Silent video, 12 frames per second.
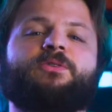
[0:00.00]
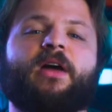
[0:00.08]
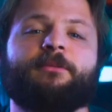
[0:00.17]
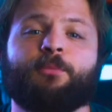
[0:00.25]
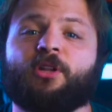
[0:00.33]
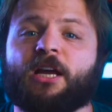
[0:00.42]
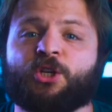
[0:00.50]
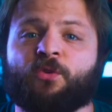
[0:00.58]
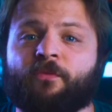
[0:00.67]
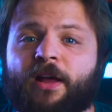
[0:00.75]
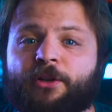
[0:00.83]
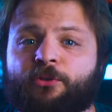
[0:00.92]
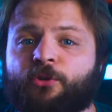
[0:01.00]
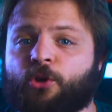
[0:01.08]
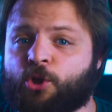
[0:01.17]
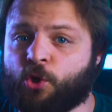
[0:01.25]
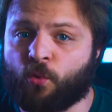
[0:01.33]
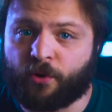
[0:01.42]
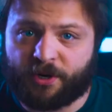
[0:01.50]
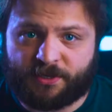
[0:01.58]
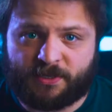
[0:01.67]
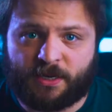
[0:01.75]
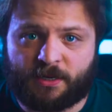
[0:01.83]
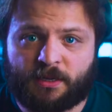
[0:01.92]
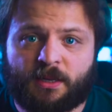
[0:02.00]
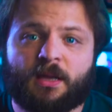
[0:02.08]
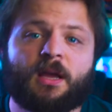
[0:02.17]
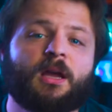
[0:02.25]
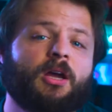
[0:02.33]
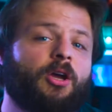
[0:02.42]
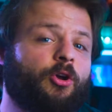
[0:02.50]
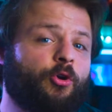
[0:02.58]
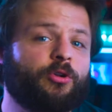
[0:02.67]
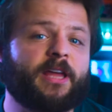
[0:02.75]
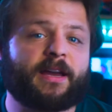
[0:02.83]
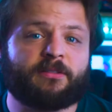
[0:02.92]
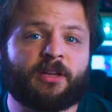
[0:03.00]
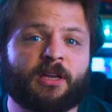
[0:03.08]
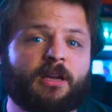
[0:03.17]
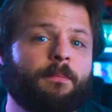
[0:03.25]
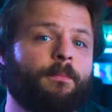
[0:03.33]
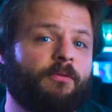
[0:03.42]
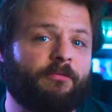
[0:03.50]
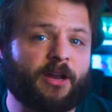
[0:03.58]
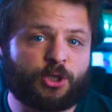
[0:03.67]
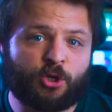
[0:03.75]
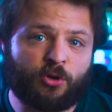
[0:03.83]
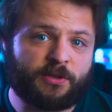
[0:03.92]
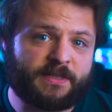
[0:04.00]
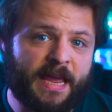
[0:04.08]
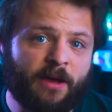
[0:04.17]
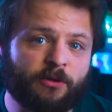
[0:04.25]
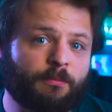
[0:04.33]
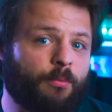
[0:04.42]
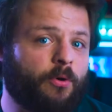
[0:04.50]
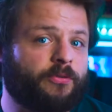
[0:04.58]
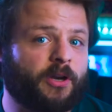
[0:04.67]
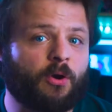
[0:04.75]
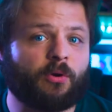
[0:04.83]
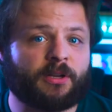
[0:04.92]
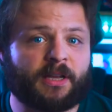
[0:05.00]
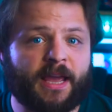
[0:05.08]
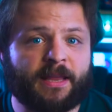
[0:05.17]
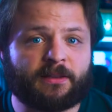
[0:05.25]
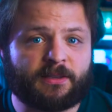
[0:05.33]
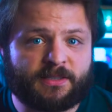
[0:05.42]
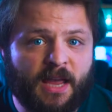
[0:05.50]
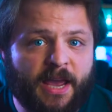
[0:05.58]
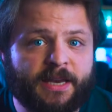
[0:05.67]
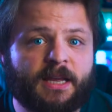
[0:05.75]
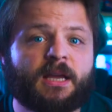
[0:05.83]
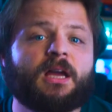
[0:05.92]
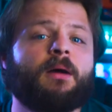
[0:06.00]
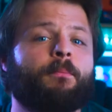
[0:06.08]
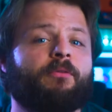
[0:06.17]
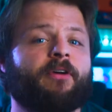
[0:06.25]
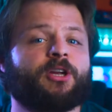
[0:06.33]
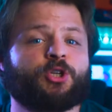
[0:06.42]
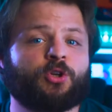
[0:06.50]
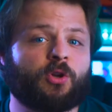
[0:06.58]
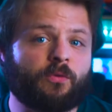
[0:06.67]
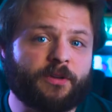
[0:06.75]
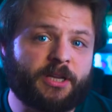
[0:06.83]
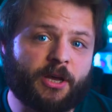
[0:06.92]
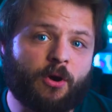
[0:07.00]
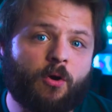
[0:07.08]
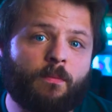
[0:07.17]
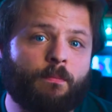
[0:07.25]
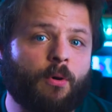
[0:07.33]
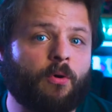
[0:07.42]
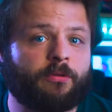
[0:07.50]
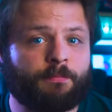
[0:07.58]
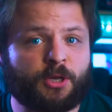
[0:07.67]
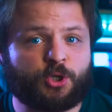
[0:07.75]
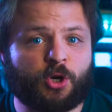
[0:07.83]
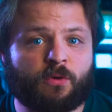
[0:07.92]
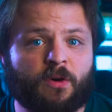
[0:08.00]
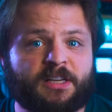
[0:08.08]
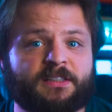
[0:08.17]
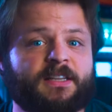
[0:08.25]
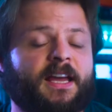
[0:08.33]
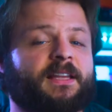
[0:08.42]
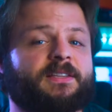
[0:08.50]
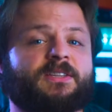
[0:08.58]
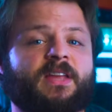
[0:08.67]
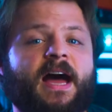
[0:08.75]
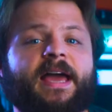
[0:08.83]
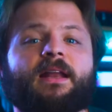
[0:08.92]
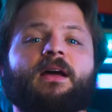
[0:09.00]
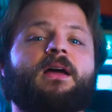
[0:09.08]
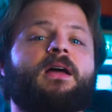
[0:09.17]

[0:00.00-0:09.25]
to add production value to a showreel scene. Good acting, professional sound, both recording and design, professional video, both picture quality and style,